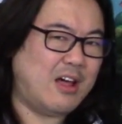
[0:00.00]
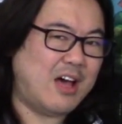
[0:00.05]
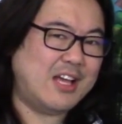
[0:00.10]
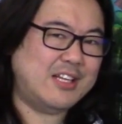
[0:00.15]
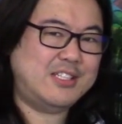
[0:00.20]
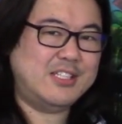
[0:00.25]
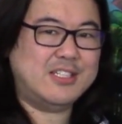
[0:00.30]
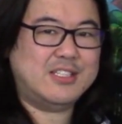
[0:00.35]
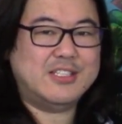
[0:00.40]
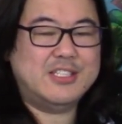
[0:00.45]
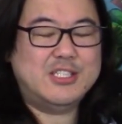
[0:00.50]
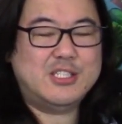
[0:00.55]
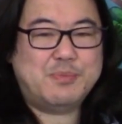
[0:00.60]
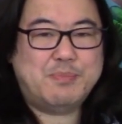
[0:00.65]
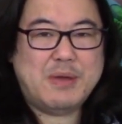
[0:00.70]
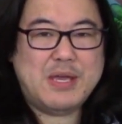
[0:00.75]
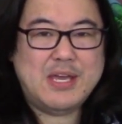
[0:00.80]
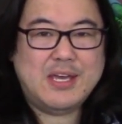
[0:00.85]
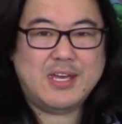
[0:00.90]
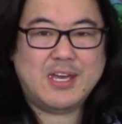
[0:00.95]
logically
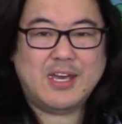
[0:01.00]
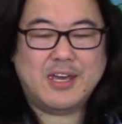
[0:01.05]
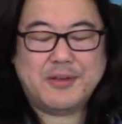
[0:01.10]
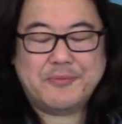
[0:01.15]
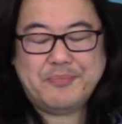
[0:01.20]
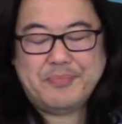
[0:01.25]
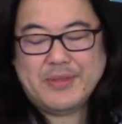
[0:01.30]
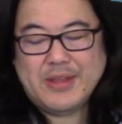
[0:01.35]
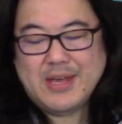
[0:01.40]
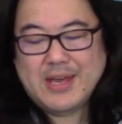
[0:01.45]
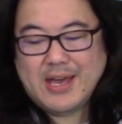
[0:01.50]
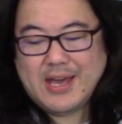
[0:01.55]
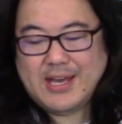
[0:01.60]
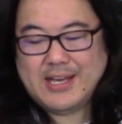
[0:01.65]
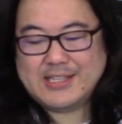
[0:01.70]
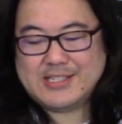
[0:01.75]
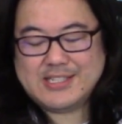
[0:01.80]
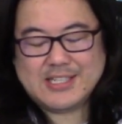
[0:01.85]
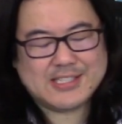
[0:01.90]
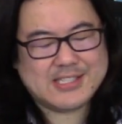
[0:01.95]
speaking
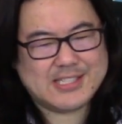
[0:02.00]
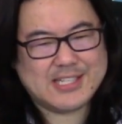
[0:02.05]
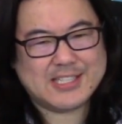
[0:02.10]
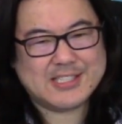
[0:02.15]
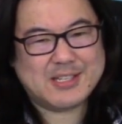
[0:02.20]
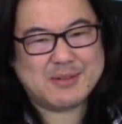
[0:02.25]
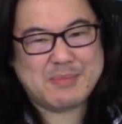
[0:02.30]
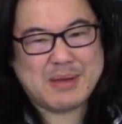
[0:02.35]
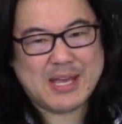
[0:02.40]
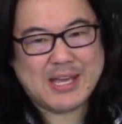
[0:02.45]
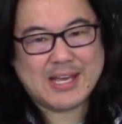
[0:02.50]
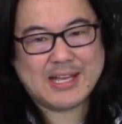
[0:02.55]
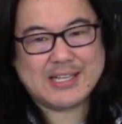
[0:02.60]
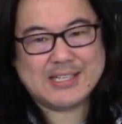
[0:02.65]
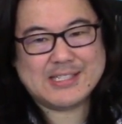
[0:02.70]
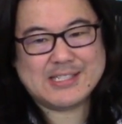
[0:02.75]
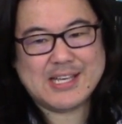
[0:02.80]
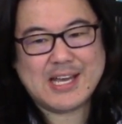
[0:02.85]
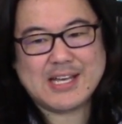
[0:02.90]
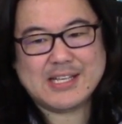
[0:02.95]
it just doesn't make
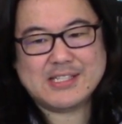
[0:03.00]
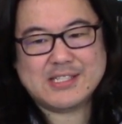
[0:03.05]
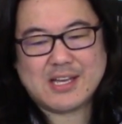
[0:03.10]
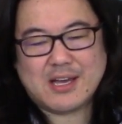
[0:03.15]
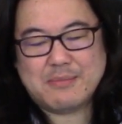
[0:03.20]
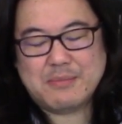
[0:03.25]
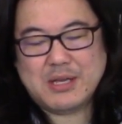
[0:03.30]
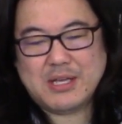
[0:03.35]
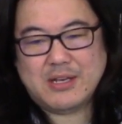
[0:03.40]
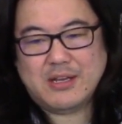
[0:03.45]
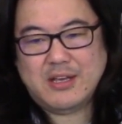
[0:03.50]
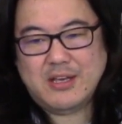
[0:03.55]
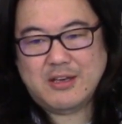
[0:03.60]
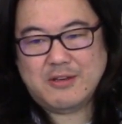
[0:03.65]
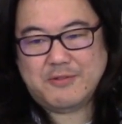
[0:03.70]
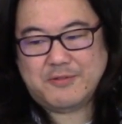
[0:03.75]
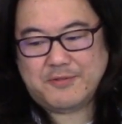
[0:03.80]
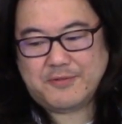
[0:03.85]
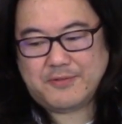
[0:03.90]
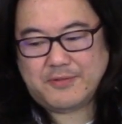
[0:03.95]
any sense i mean
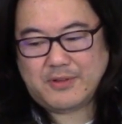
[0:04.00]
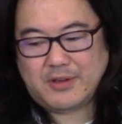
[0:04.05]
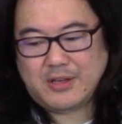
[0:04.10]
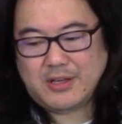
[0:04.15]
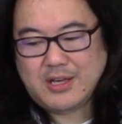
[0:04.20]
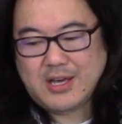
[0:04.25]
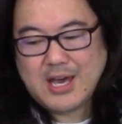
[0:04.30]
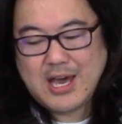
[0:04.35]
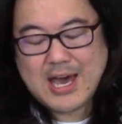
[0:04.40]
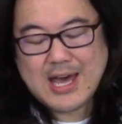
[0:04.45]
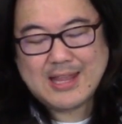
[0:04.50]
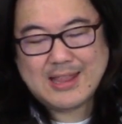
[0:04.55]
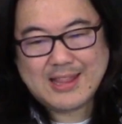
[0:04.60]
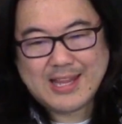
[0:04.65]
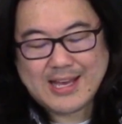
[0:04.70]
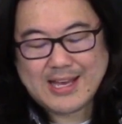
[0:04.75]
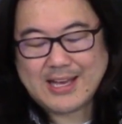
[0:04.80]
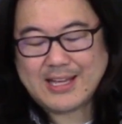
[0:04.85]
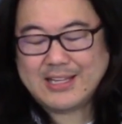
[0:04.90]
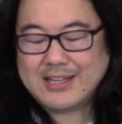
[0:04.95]
if
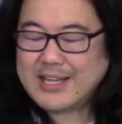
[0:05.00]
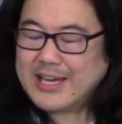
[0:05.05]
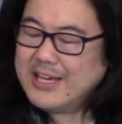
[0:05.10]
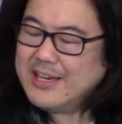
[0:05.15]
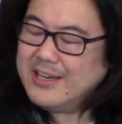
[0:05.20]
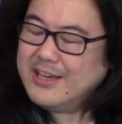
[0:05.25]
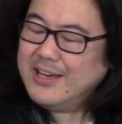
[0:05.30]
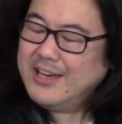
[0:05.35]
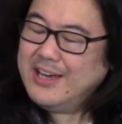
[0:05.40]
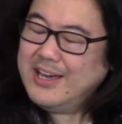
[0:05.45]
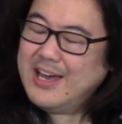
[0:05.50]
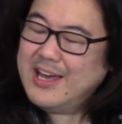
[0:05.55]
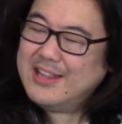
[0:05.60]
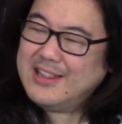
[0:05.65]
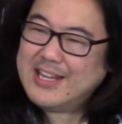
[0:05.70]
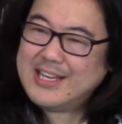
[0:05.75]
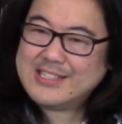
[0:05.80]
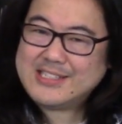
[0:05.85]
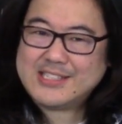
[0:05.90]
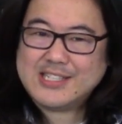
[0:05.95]
unless like
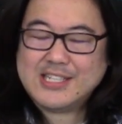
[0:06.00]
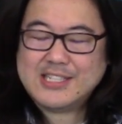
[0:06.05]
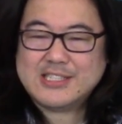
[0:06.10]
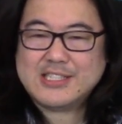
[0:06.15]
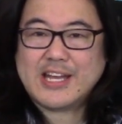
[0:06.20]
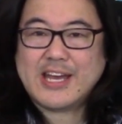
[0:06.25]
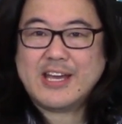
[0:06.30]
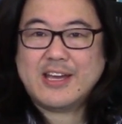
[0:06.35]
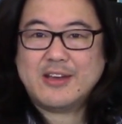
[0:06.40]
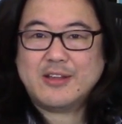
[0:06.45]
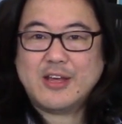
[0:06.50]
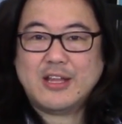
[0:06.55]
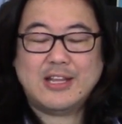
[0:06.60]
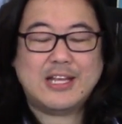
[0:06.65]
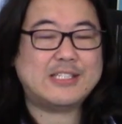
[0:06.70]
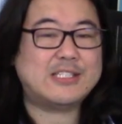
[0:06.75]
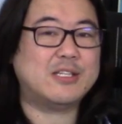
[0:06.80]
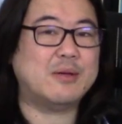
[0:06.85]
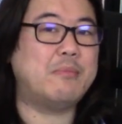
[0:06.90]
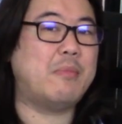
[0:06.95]
unless he's like
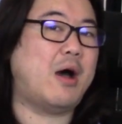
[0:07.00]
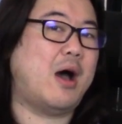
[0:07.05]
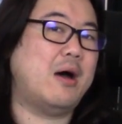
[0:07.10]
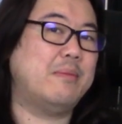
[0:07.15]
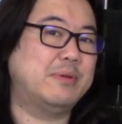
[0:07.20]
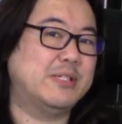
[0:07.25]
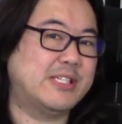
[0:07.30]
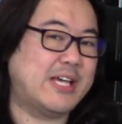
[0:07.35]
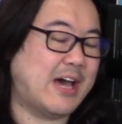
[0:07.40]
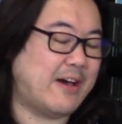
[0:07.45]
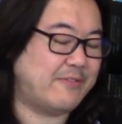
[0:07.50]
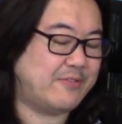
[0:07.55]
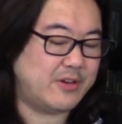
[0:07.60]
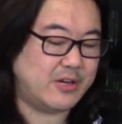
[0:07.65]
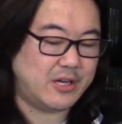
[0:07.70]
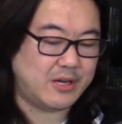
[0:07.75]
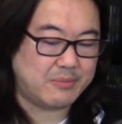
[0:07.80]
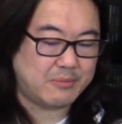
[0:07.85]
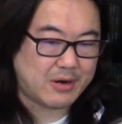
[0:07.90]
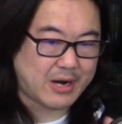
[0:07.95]
unless the mob is
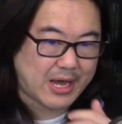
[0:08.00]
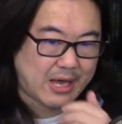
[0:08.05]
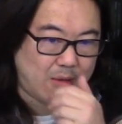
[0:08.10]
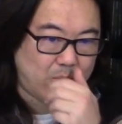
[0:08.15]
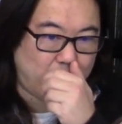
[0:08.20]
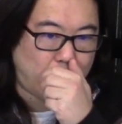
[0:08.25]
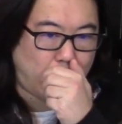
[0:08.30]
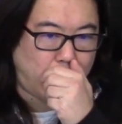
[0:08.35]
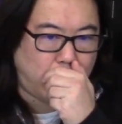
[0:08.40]
after him right